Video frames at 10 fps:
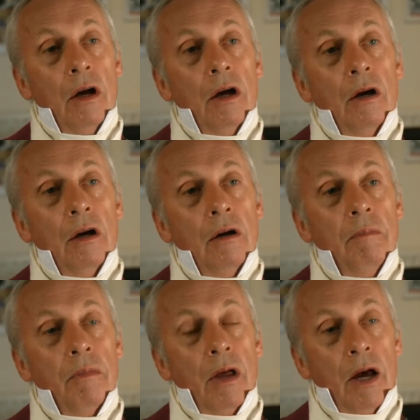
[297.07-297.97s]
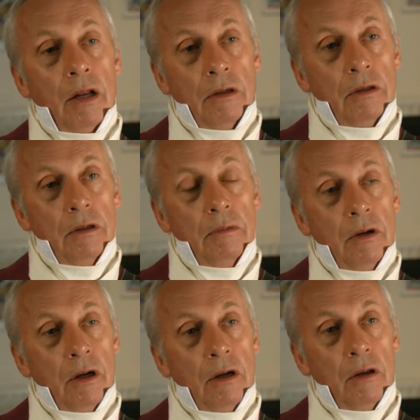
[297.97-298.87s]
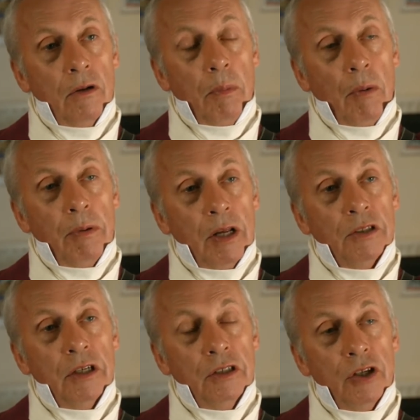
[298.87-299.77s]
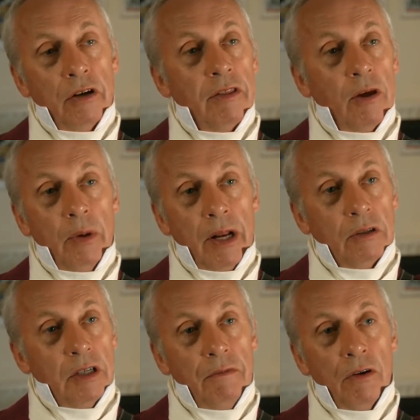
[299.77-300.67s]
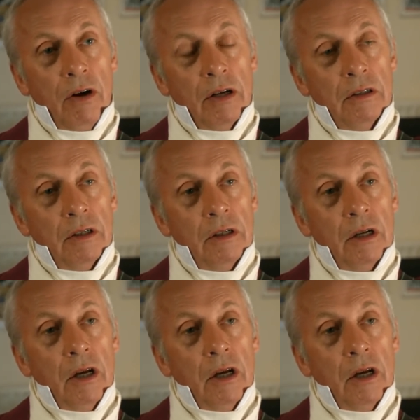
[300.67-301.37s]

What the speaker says: the population in general that we now take for granted.